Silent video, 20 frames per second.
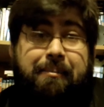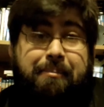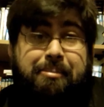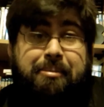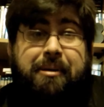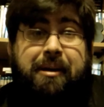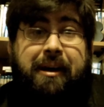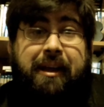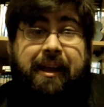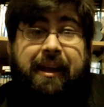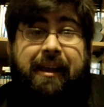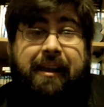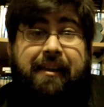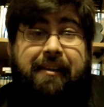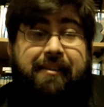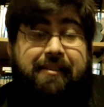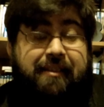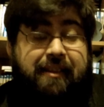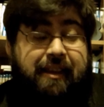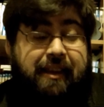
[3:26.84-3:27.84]
pretty
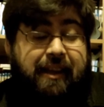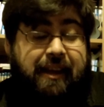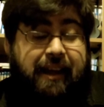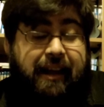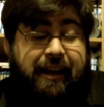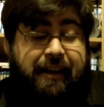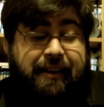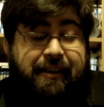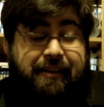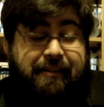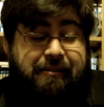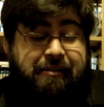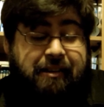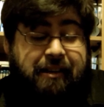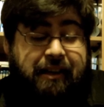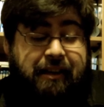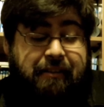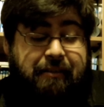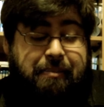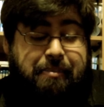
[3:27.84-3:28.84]
easy. I didn't
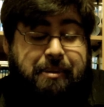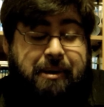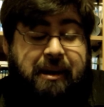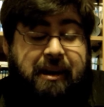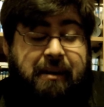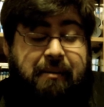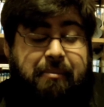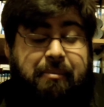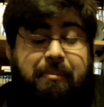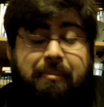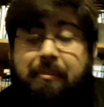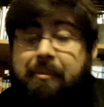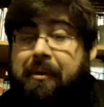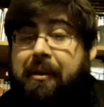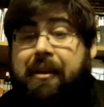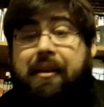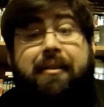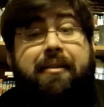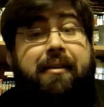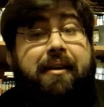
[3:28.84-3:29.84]
really have a problem.
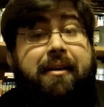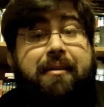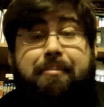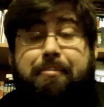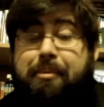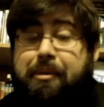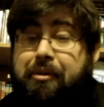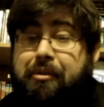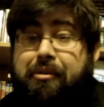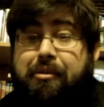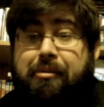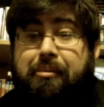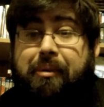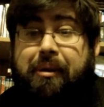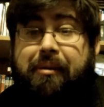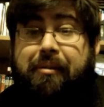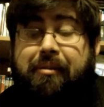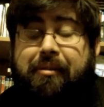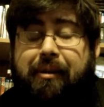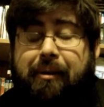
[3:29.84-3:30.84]
The computer
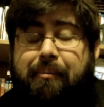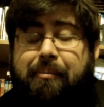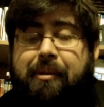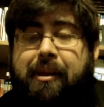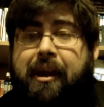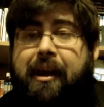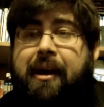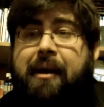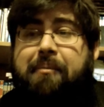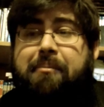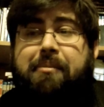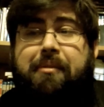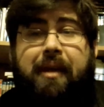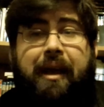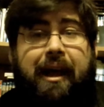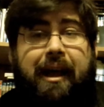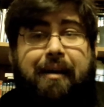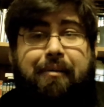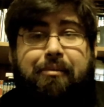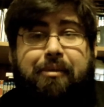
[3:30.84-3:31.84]
won sometimes.
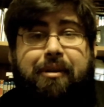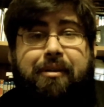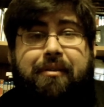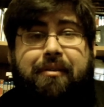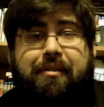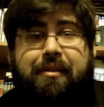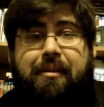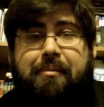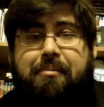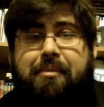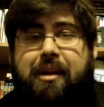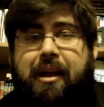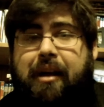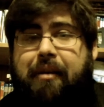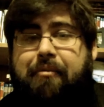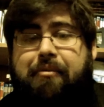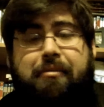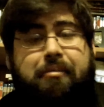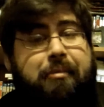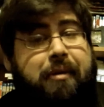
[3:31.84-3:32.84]
I won
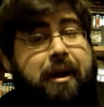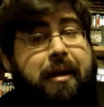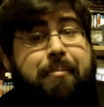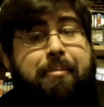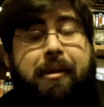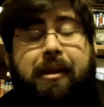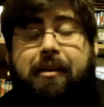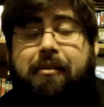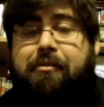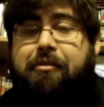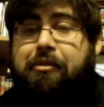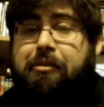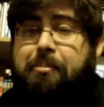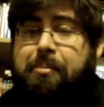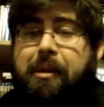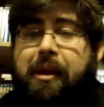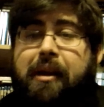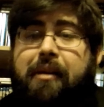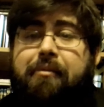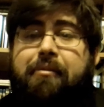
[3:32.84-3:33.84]
sometimes. When I played
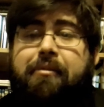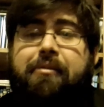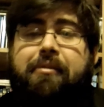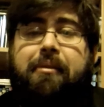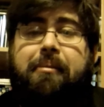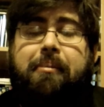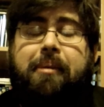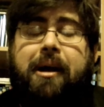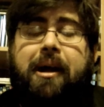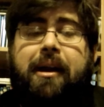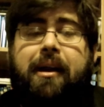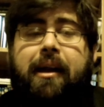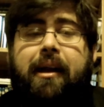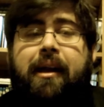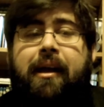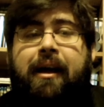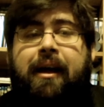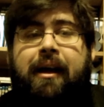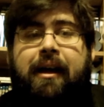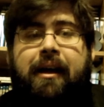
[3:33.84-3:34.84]
two-player with somebody,